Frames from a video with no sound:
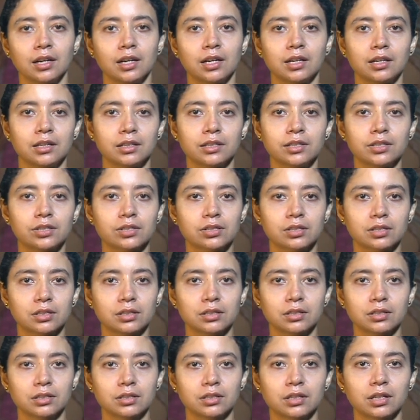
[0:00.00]
uh, it's
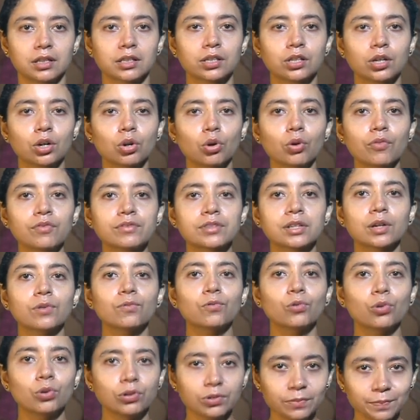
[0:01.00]
uh, globes are
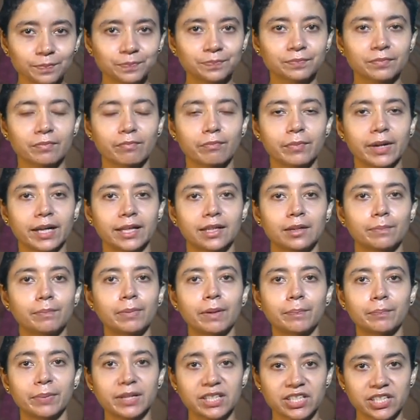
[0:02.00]
worn by the
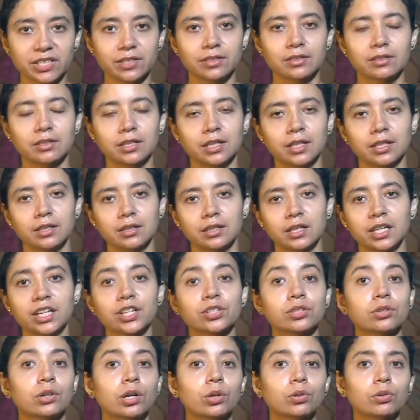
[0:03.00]
puppeteer in
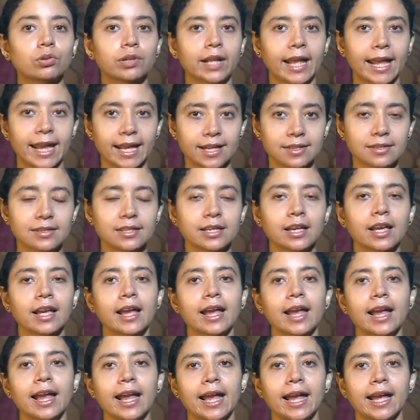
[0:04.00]
his or her hands
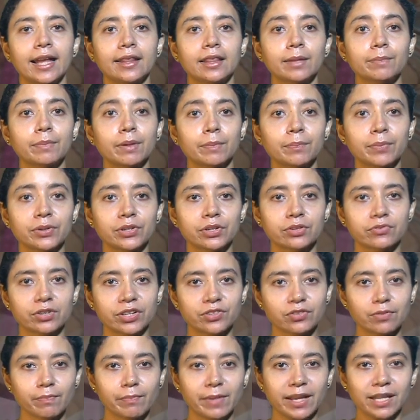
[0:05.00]
and the puppeteer
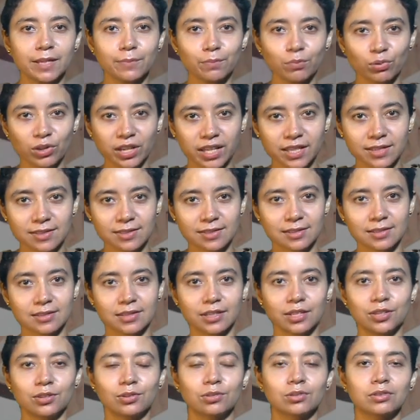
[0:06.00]
tries to manipulate,
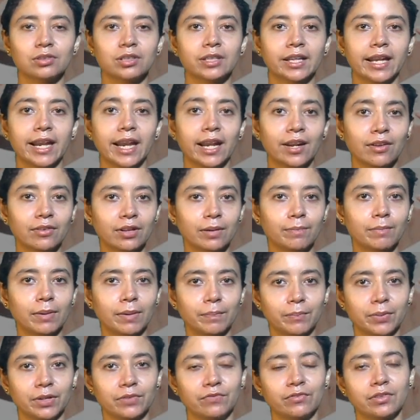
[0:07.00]
you know the head of the
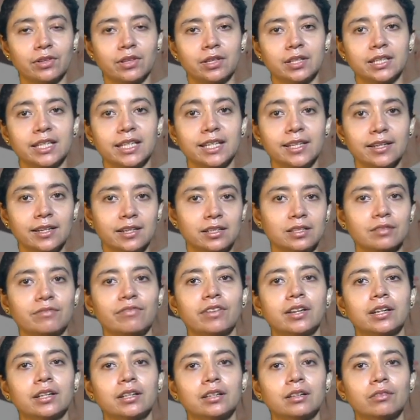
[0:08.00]
puppet with the index
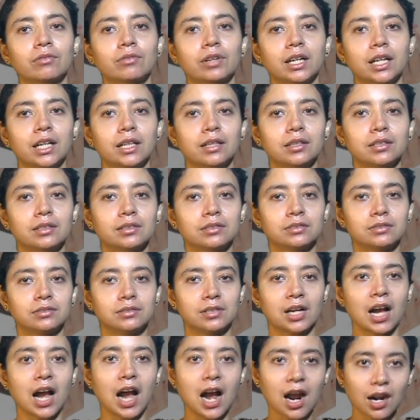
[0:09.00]
finger while the
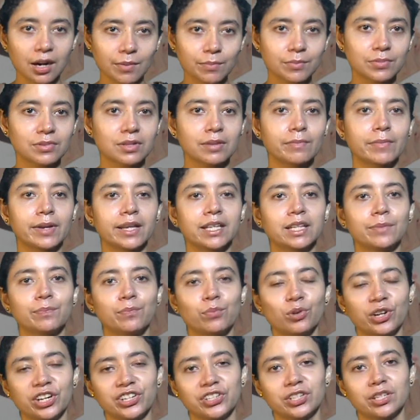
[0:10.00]
arms are
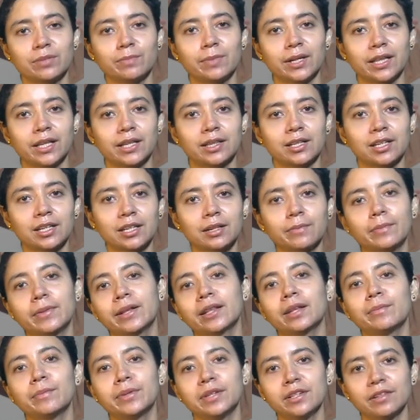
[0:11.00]
manipulated by the thumb
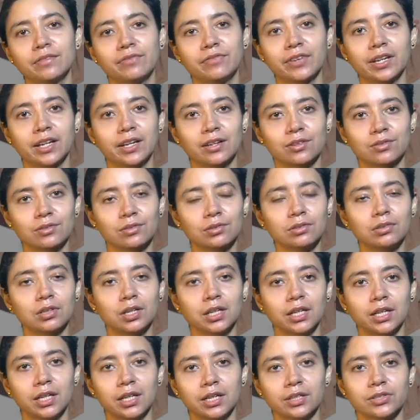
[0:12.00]
and the middle finger so
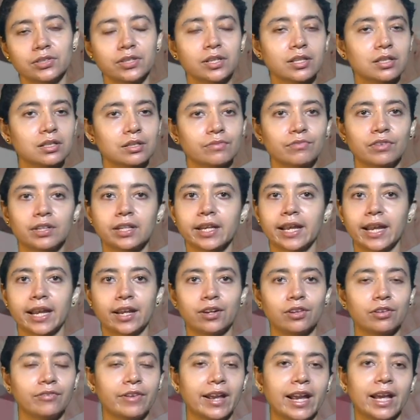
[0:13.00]
just with the
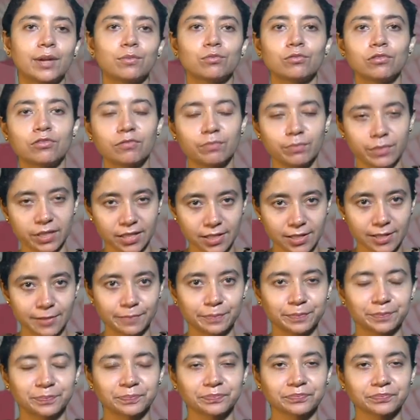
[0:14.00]
hand of hand movements